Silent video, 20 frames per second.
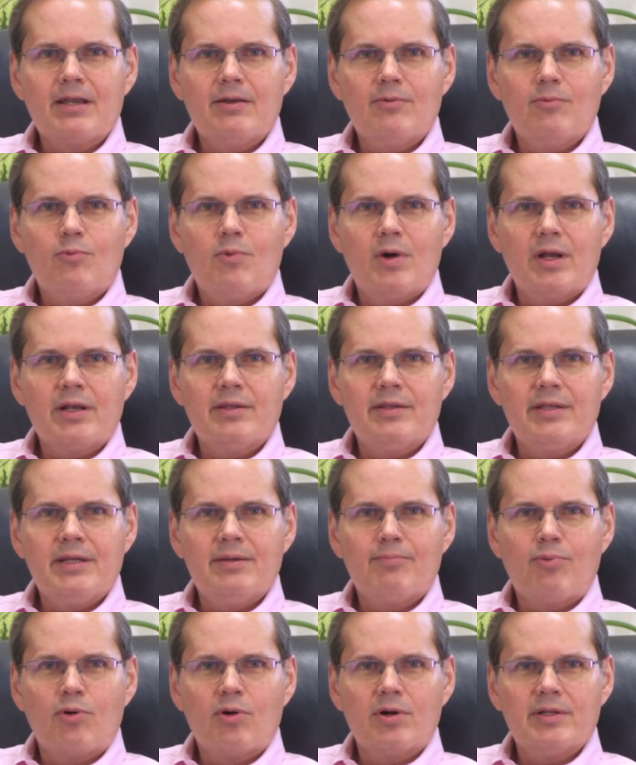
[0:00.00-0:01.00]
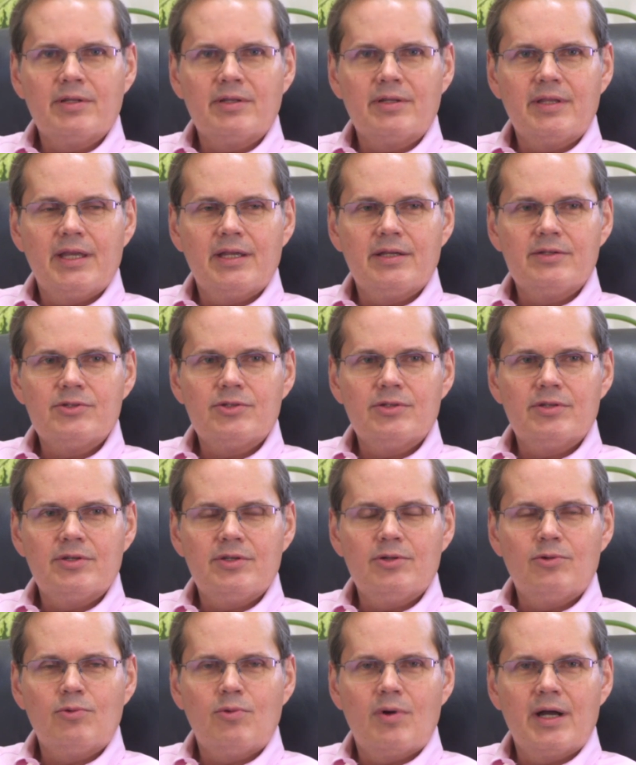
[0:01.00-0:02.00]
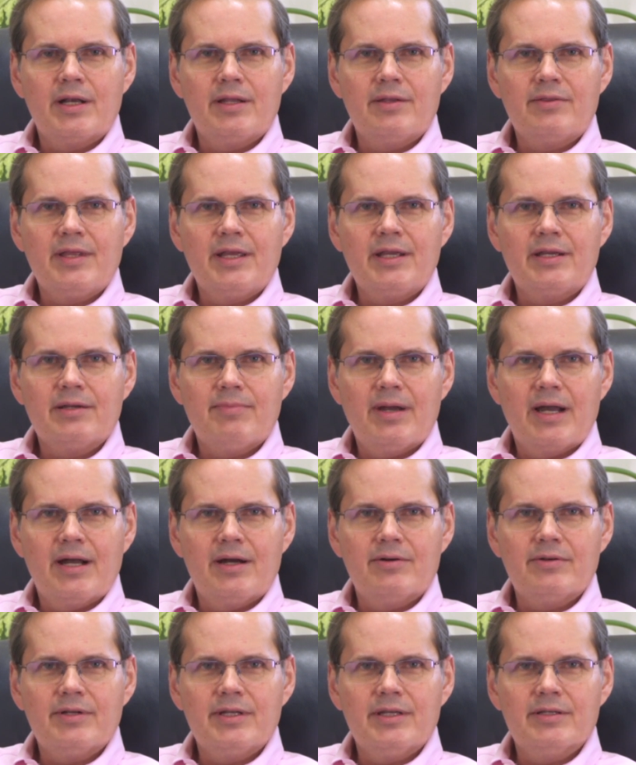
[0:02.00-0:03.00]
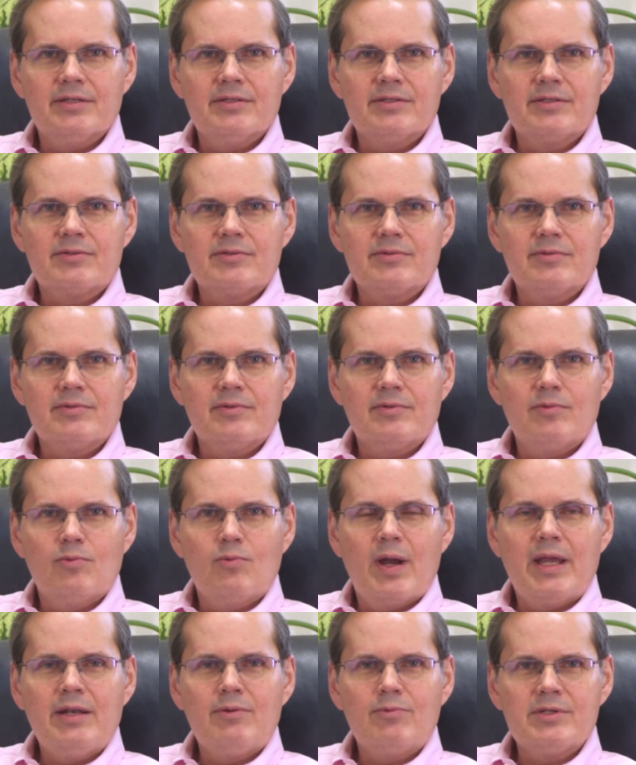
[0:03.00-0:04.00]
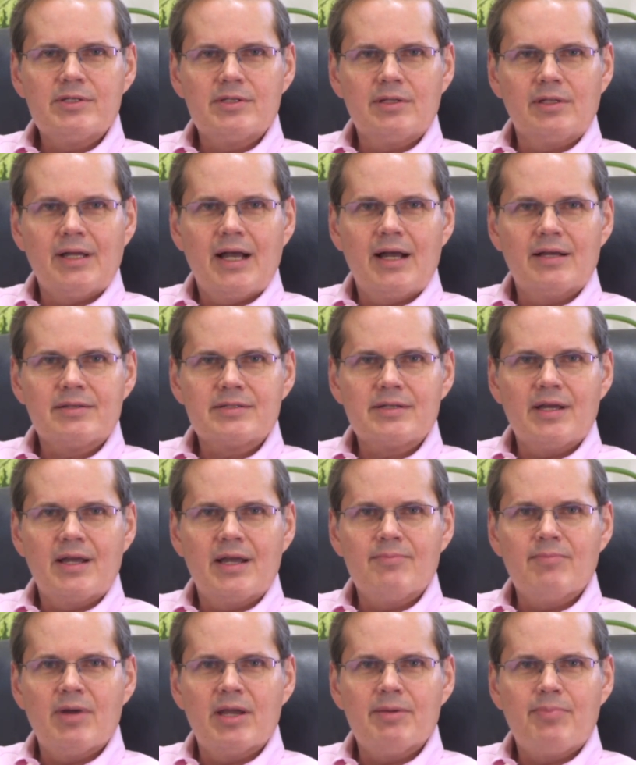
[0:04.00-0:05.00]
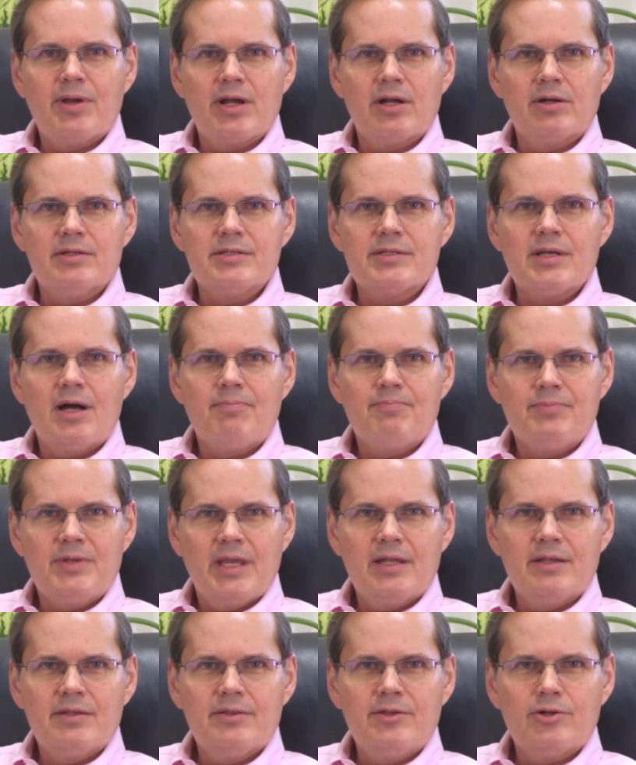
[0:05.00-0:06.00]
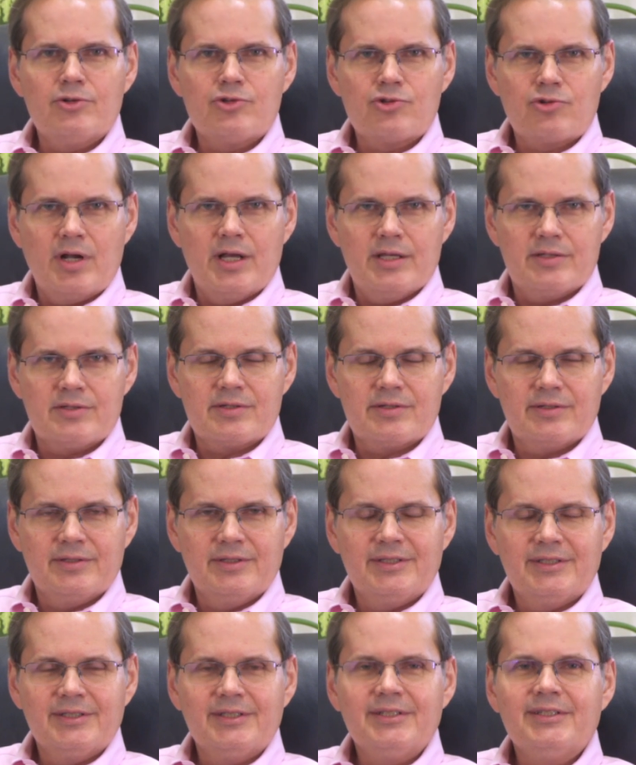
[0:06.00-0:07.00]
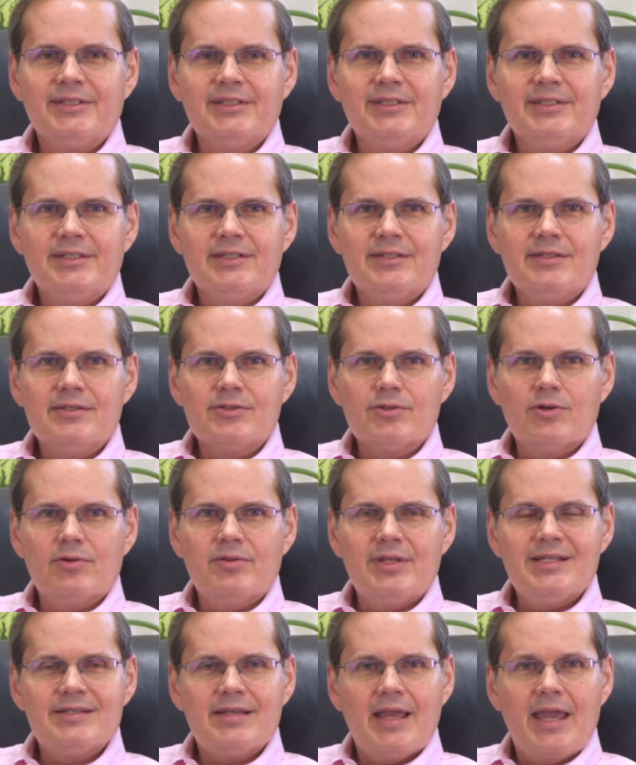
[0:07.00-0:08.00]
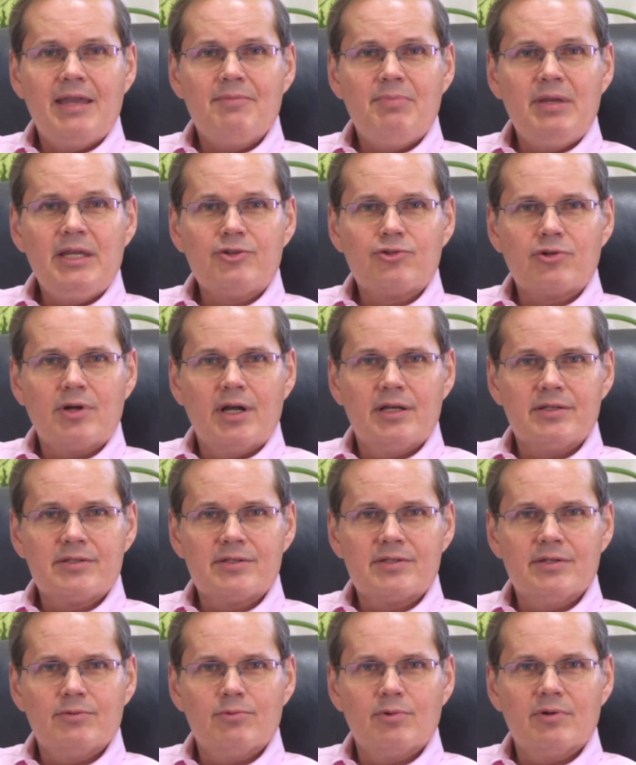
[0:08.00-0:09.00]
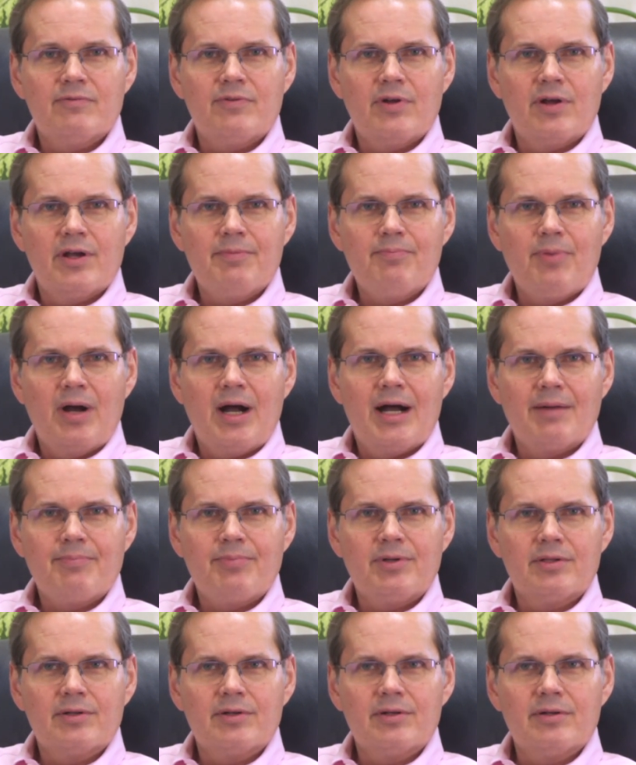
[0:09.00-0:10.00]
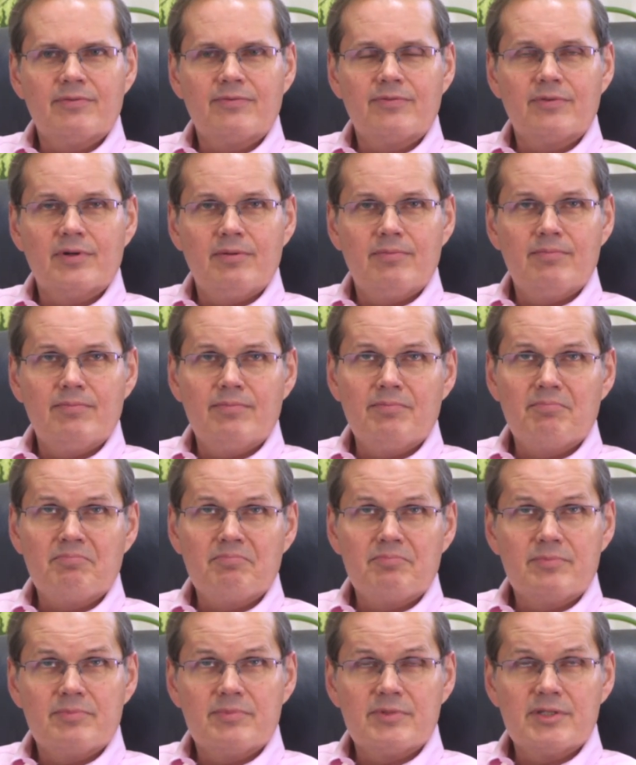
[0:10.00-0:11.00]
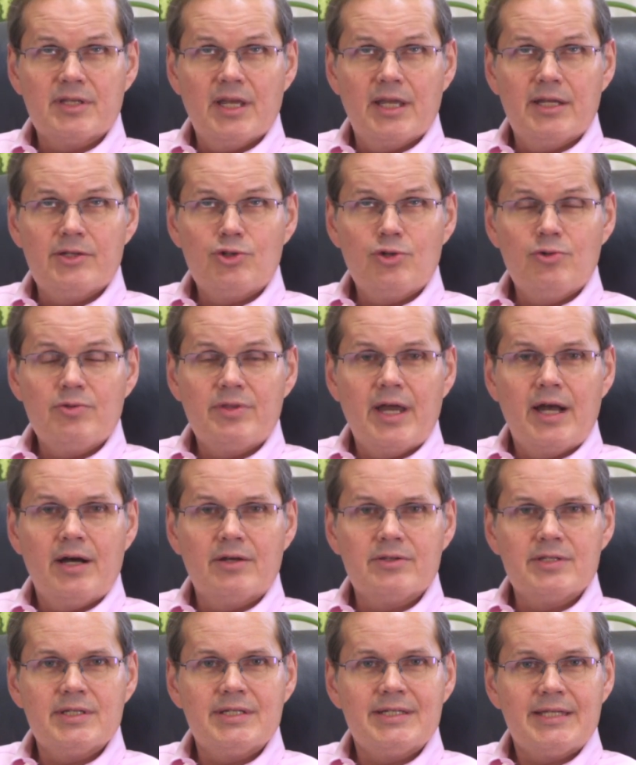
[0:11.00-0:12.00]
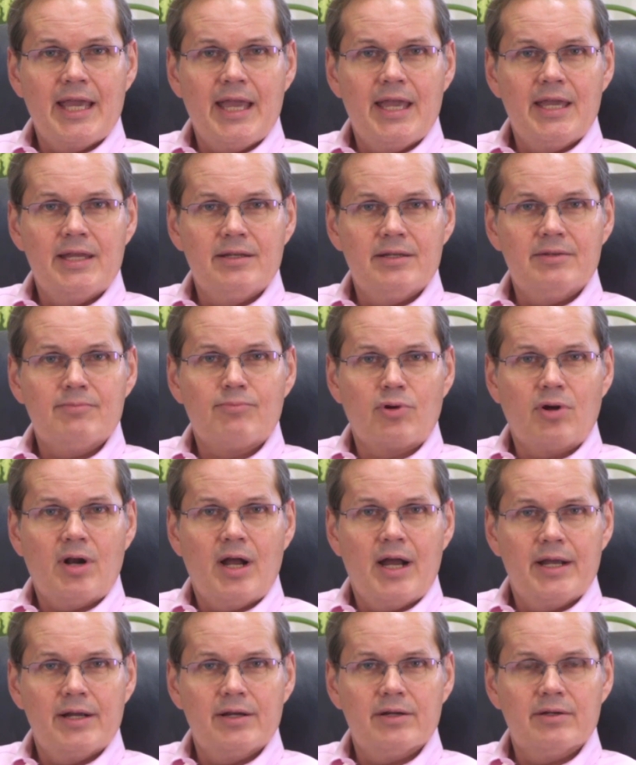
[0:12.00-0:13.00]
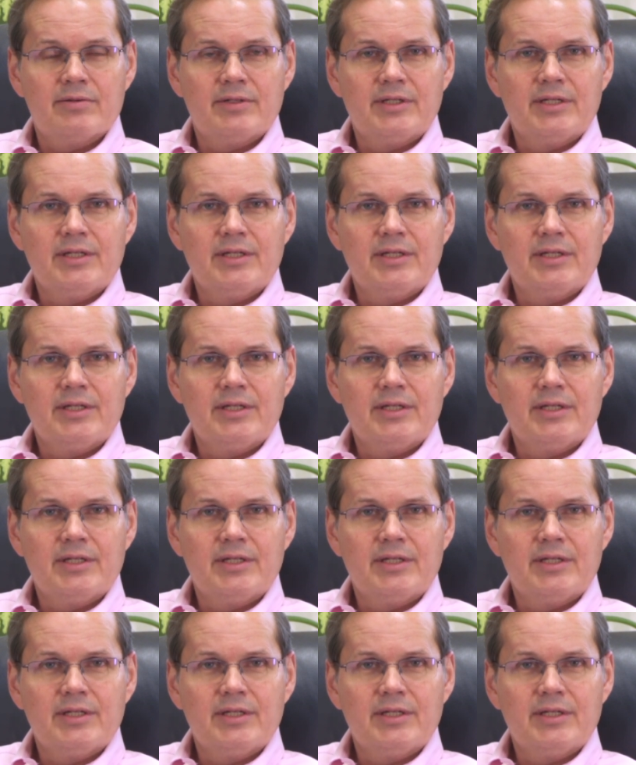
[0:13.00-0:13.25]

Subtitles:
one of the important things that you'll want to think about is, when was the last time my parents updated their trust? So these AB trusts that were very popular from, say, 2010 and prior